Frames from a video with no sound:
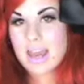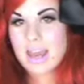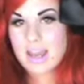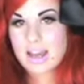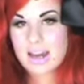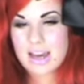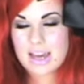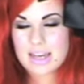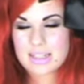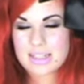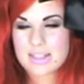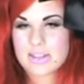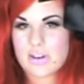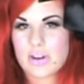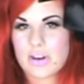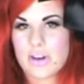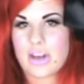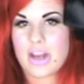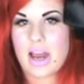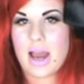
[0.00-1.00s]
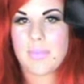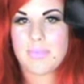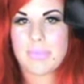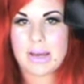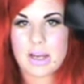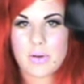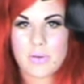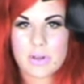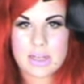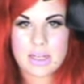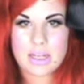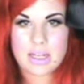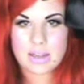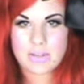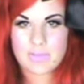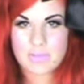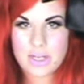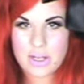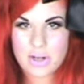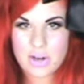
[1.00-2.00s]
Hey guys, so I'm back with
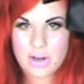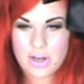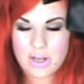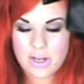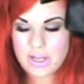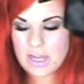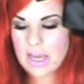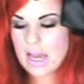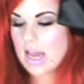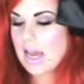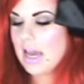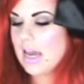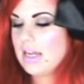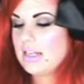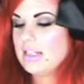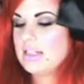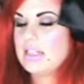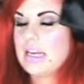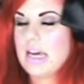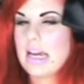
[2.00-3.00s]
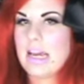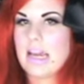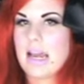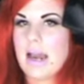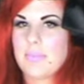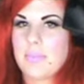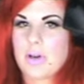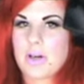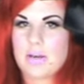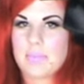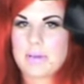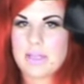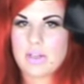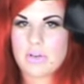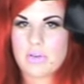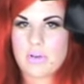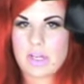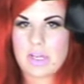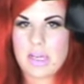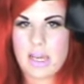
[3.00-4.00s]
another video and today I'm going to be
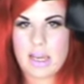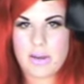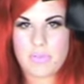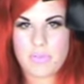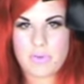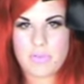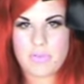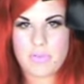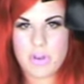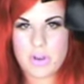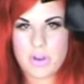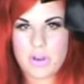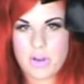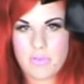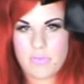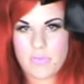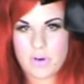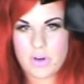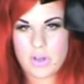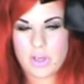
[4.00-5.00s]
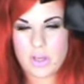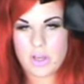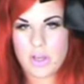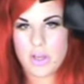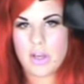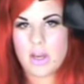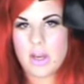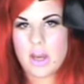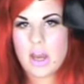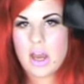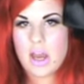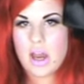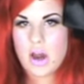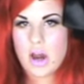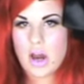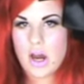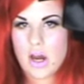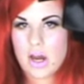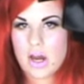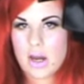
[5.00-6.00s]
doing a review for you.
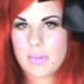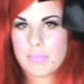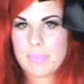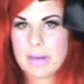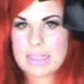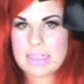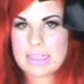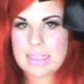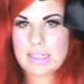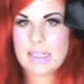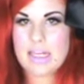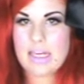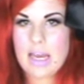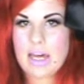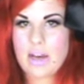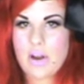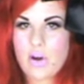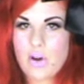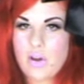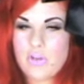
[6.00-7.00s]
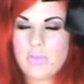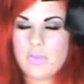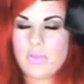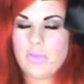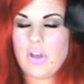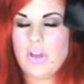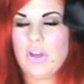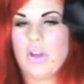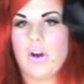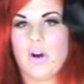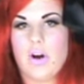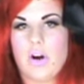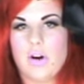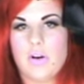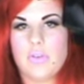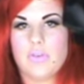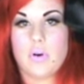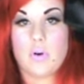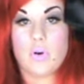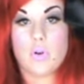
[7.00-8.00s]
Basically an overview
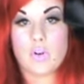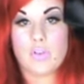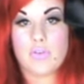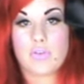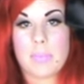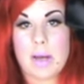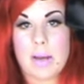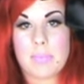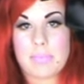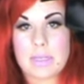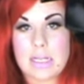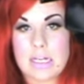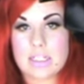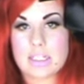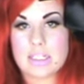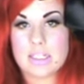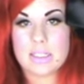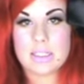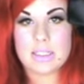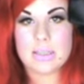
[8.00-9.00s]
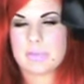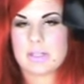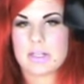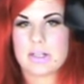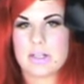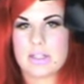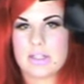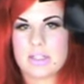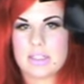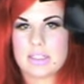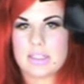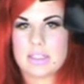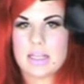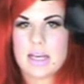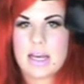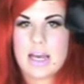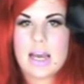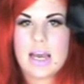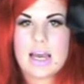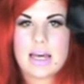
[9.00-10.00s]
of all of my blushes because
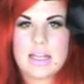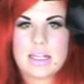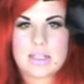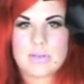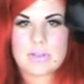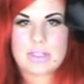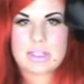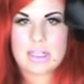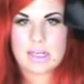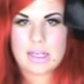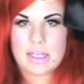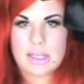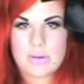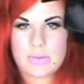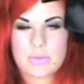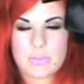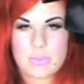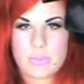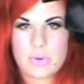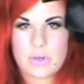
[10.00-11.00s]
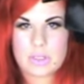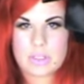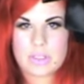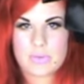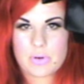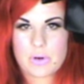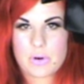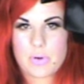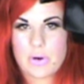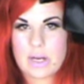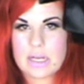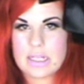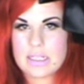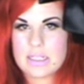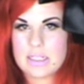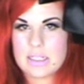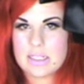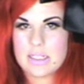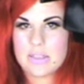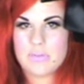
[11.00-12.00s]
this was something that was
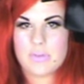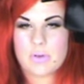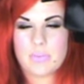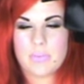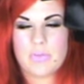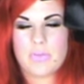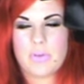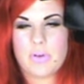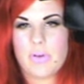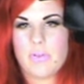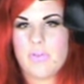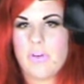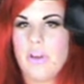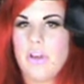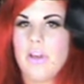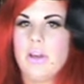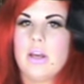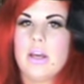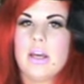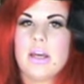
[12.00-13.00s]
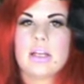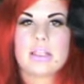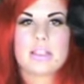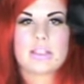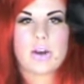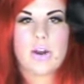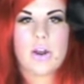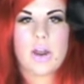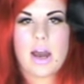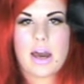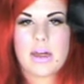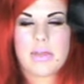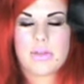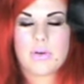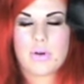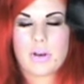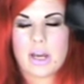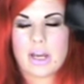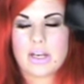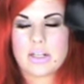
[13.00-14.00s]
requested from a few of you. So I
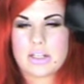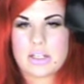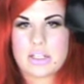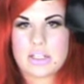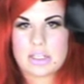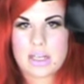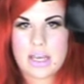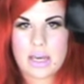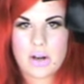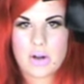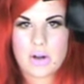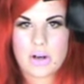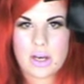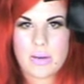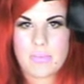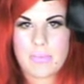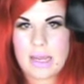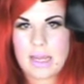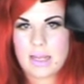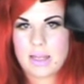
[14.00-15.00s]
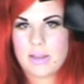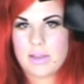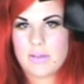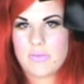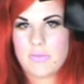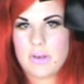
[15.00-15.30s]
thought I'd just get on and make the